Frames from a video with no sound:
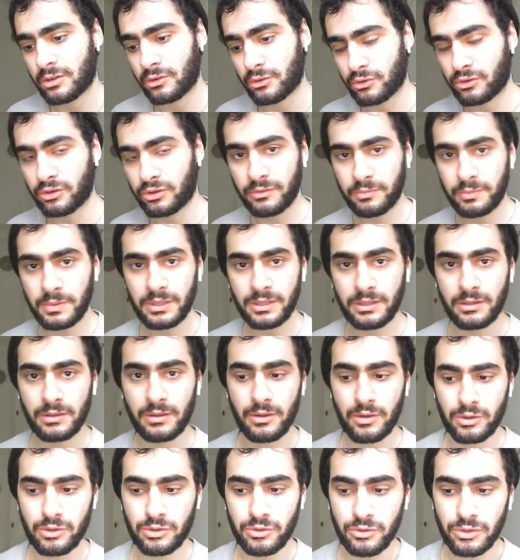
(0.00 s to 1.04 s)
could have been
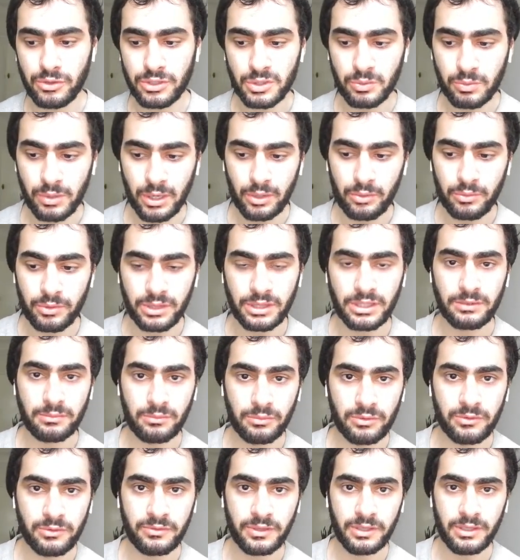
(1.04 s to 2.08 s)
used well in the
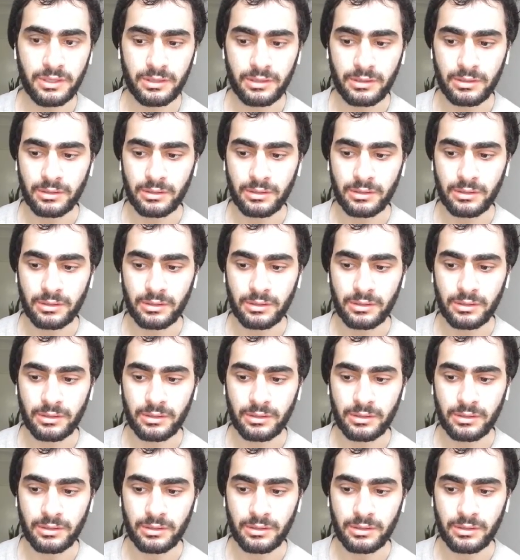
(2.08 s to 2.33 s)
movie,